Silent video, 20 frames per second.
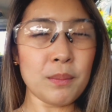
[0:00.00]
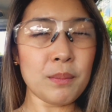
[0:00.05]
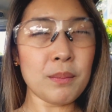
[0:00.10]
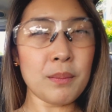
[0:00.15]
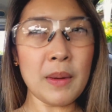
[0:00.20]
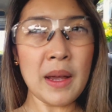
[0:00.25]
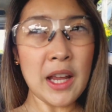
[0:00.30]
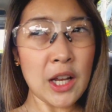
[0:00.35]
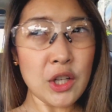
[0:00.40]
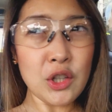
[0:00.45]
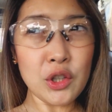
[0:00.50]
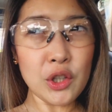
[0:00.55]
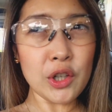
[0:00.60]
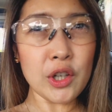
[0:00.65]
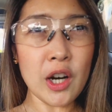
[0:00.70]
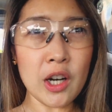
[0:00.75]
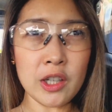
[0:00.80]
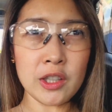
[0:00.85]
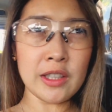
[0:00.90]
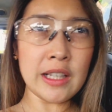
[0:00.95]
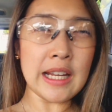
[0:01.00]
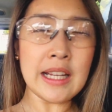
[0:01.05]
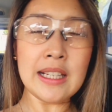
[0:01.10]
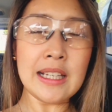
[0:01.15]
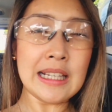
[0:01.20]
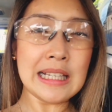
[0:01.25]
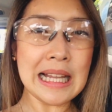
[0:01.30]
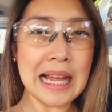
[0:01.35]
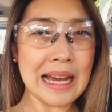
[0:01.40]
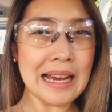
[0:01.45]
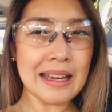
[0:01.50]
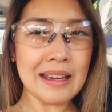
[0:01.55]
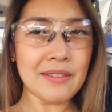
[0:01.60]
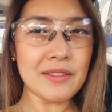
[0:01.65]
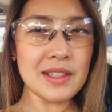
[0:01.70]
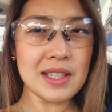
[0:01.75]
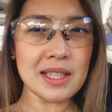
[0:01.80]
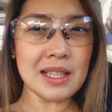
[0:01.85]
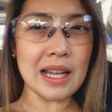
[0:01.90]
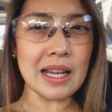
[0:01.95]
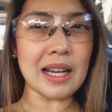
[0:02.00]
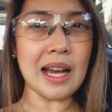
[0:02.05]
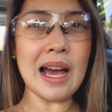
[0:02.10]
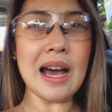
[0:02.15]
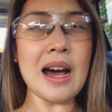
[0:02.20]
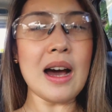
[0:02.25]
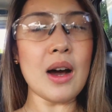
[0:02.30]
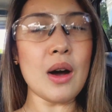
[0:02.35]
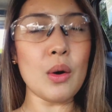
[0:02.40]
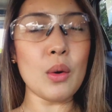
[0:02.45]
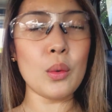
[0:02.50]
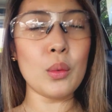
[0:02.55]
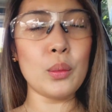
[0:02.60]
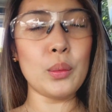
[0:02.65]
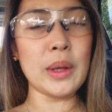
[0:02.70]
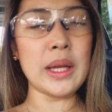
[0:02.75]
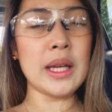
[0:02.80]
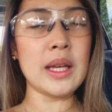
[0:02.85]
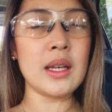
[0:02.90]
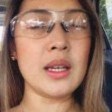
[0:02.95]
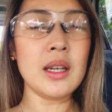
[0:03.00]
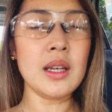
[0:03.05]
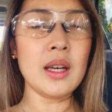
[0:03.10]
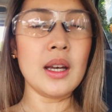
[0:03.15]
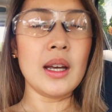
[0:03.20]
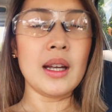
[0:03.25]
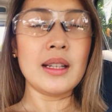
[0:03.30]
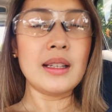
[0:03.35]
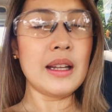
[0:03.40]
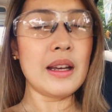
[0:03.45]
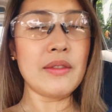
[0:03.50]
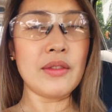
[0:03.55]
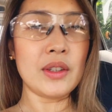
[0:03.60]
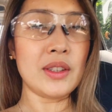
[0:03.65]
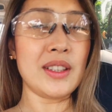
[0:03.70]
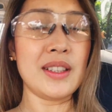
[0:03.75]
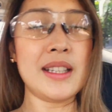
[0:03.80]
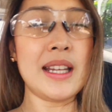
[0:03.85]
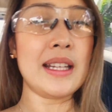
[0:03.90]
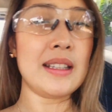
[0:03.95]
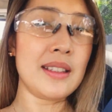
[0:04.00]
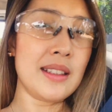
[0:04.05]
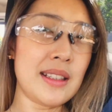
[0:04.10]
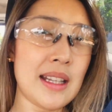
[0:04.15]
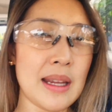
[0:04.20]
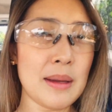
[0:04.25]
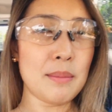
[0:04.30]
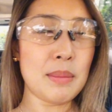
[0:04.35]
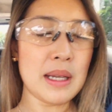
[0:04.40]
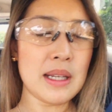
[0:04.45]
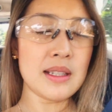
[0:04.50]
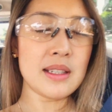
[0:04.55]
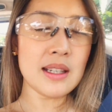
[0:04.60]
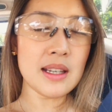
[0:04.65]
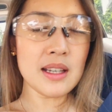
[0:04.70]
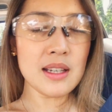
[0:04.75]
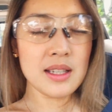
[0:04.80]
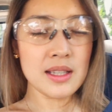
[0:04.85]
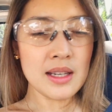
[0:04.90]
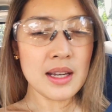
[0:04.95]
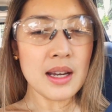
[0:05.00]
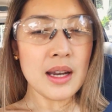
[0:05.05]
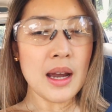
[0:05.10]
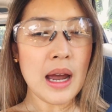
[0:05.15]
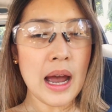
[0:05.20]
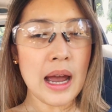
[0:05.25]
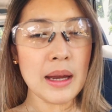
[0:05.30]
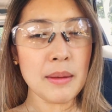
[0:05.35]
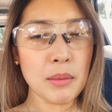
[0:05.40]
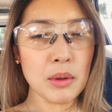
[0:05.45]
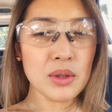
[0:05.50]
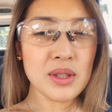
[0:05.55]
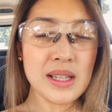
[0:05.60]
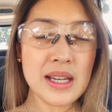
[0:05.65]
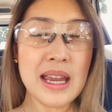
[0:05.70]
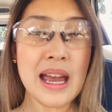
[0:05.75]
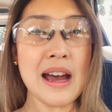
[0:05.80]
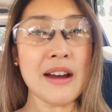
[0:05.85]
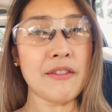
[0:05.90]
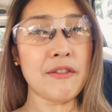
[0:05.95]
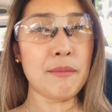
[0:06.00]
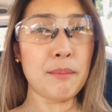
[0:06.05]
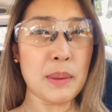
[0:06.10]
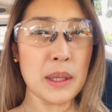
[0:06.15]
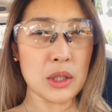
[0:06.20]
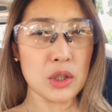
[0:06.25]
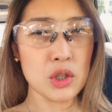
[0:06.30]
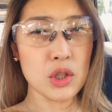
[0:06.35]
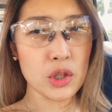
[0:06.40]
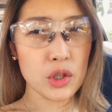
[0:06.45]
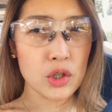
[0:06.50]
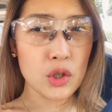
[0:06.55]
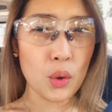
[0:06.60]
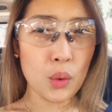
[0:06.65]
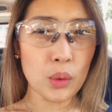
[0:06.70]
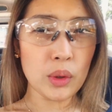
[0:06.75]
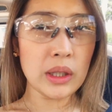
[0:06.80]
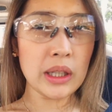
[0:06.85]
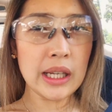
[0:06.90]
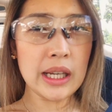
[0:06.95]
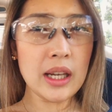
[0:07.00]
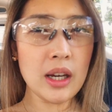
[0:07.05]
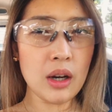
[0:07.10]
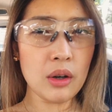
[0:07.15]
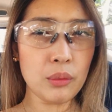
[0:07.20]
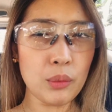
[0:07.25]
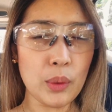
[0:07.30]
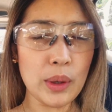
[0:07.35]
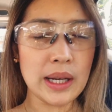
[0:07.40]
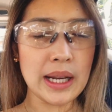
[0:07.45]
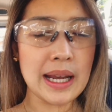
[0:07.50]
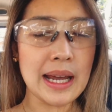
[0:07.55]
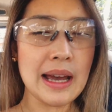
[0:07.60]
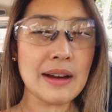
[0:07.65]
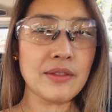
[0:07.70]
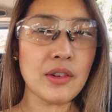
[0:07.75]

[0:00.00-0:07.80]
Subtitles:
hinder our daily lives, like how we live on a day-to-day basis. I mostly have pictures only of when I have